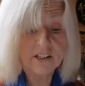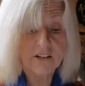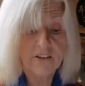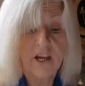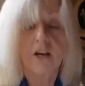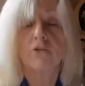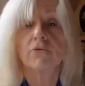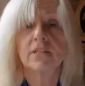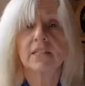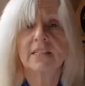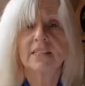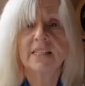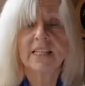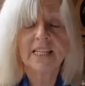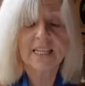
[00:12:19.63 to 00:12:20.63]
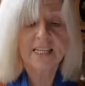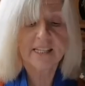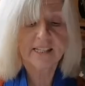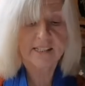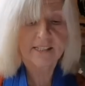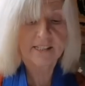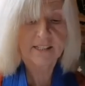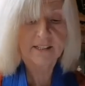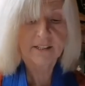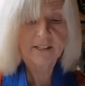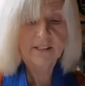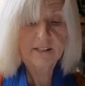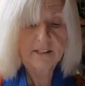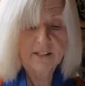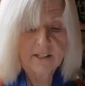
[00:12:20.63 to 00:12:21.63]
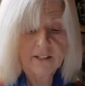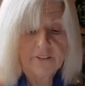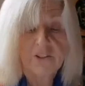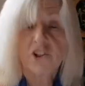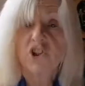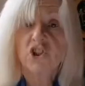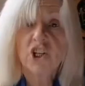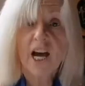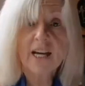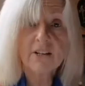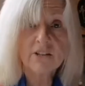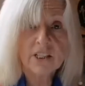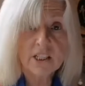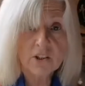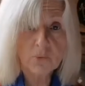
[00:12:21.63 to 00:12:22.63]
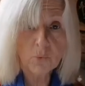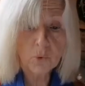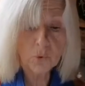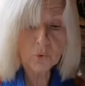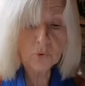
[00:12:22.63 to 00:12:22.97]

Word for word: to those in need. The shouted